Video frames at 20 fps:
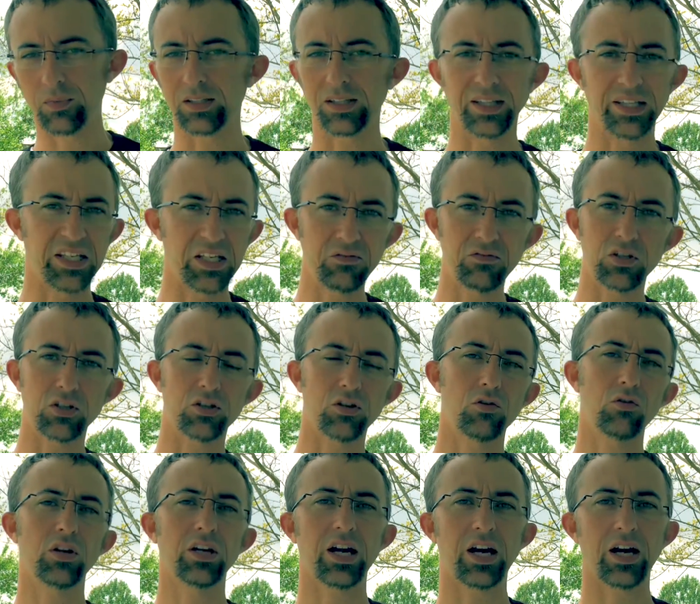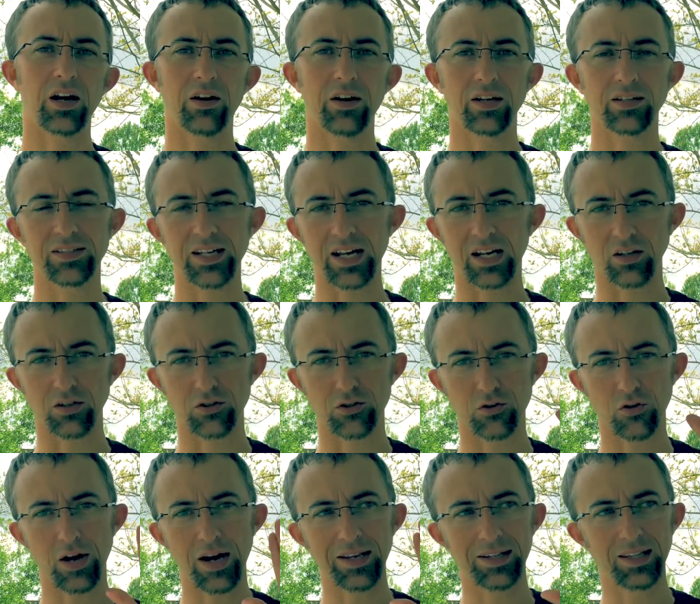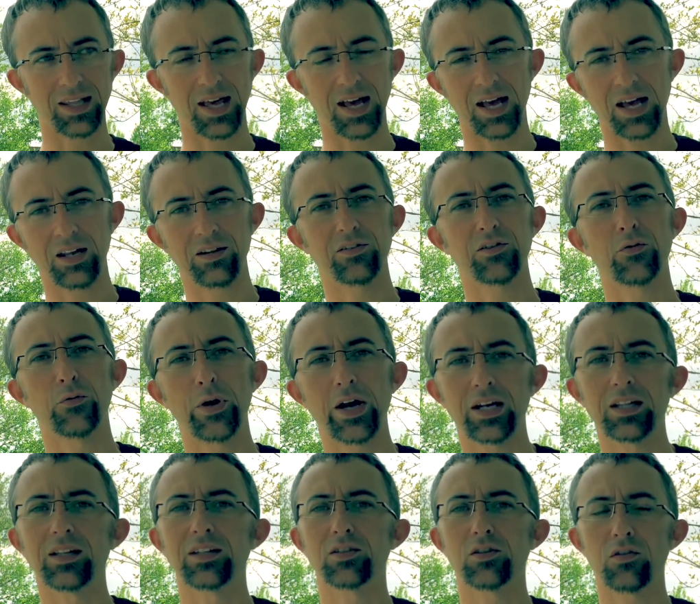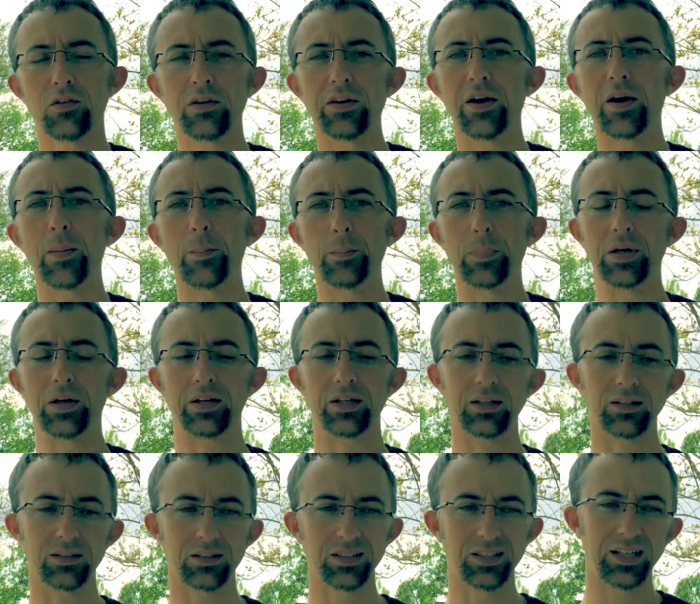leave the shooting area, take a straight line directly to the dump bucket.